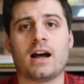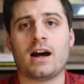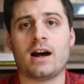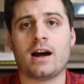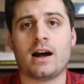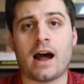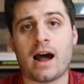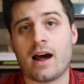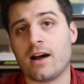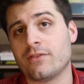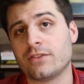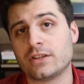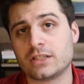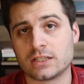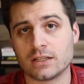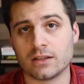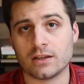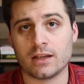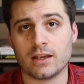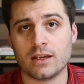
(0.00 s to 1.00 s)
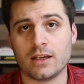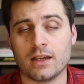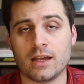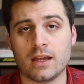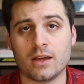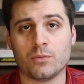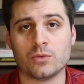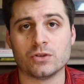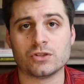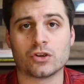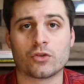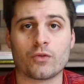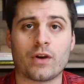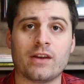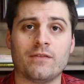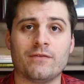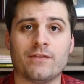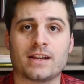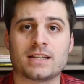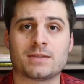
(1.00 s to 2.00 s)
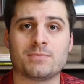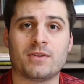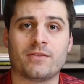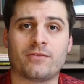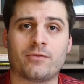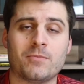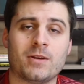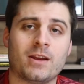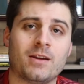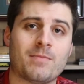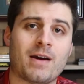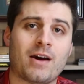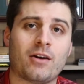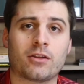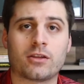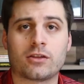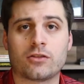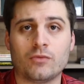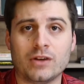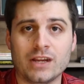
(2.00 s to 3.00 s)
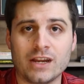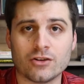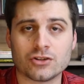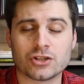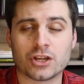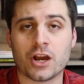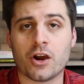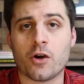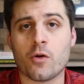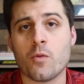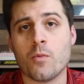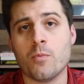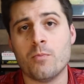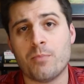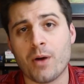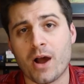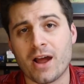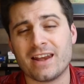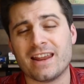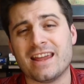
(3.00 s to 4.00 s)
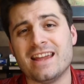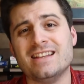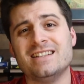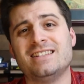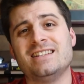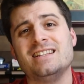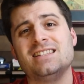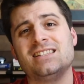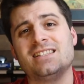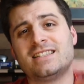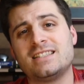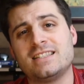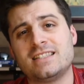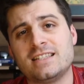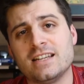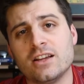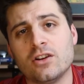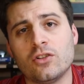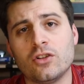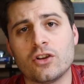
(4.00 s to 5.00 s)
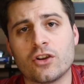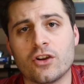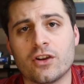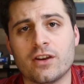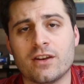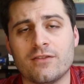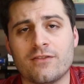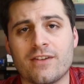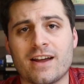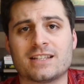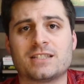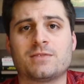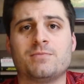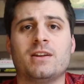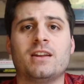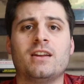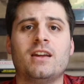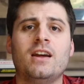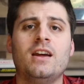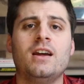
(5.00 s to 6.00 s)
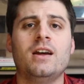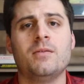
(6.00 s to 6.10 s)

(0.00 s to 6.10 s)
Obviously, it was a great investment for me about 3 years ago, but is it still a good investment?